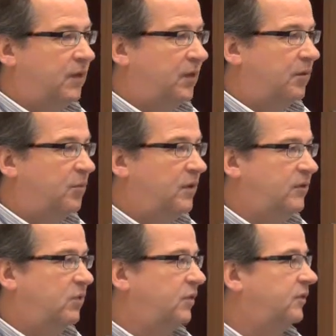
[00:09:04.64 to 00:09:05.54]
the
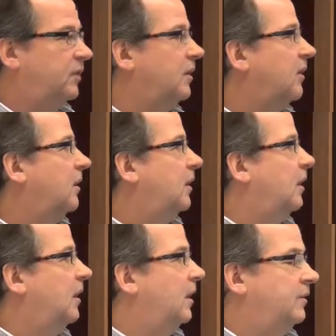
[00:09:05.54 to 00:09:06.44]
resource
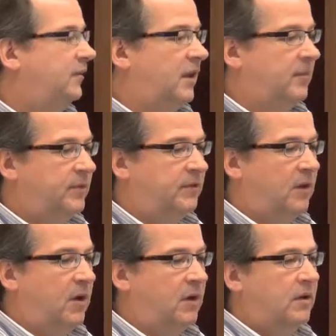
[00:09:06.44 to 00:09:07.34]
developments
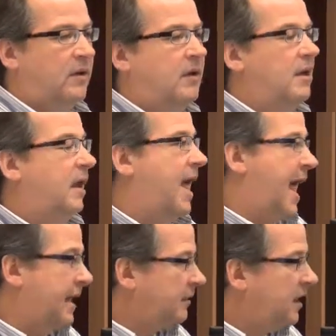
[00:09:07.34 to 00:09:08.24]
are,
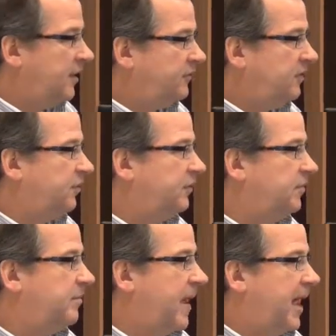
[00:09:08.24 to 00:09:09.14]
analyzing those
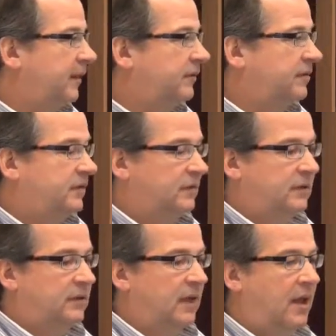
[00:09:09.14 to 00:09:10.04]
impacts,
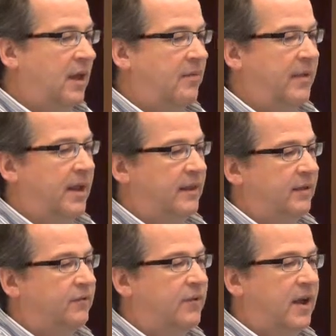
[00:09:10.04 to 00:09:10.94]
and
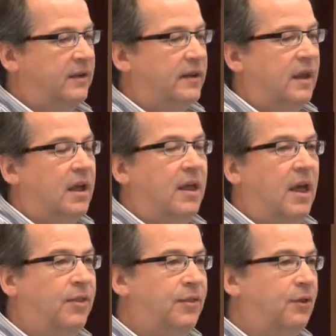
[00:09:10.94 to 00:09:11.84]
then finally
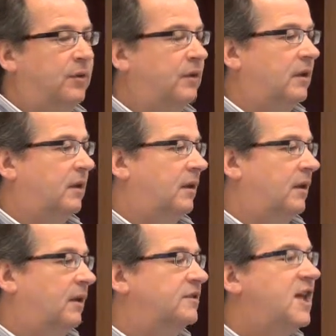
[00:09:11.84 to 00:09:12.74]
a 3rd
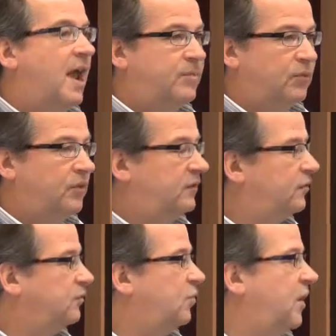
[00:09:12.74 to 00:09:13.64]
type of
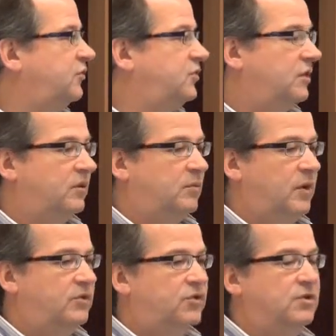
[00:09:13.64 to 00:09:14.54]
research question
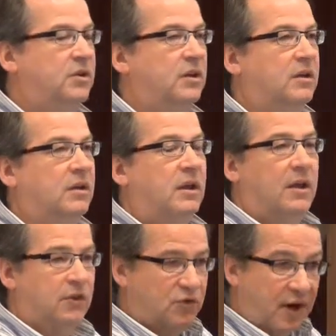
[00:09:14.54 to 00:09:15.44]
which
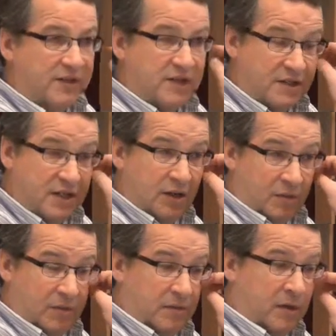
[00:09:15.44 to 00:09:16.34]
tries to
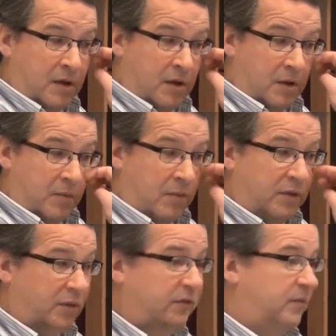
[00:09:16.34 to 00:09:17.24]
deal
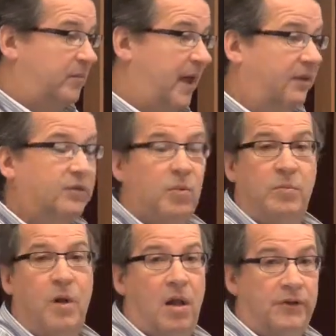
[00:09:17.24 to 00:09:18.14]
with those impacts,
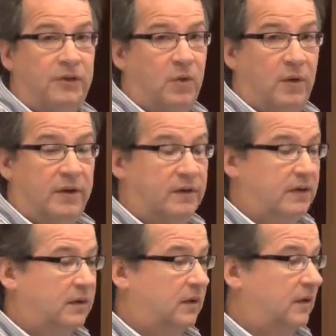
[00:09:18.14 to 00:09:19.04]
more policy-oriented